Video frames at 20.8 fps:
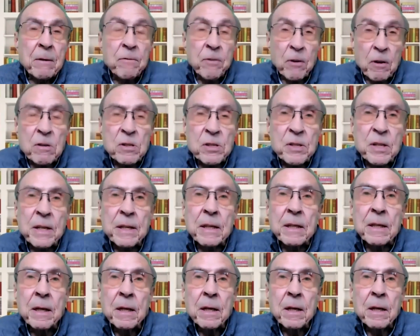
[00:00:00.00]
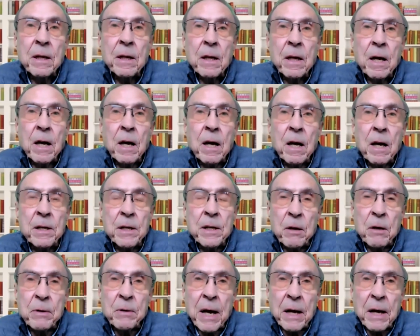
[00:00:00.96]
First thing, uh,
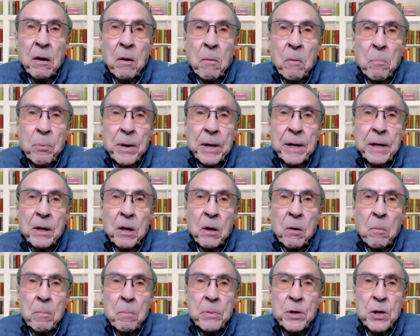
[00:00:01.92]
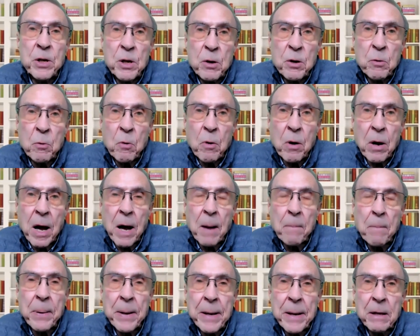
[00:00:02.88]
you cannot bring up new
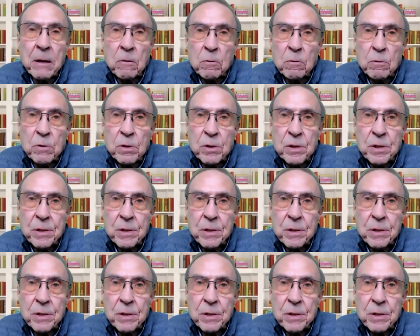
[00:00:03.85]
appeals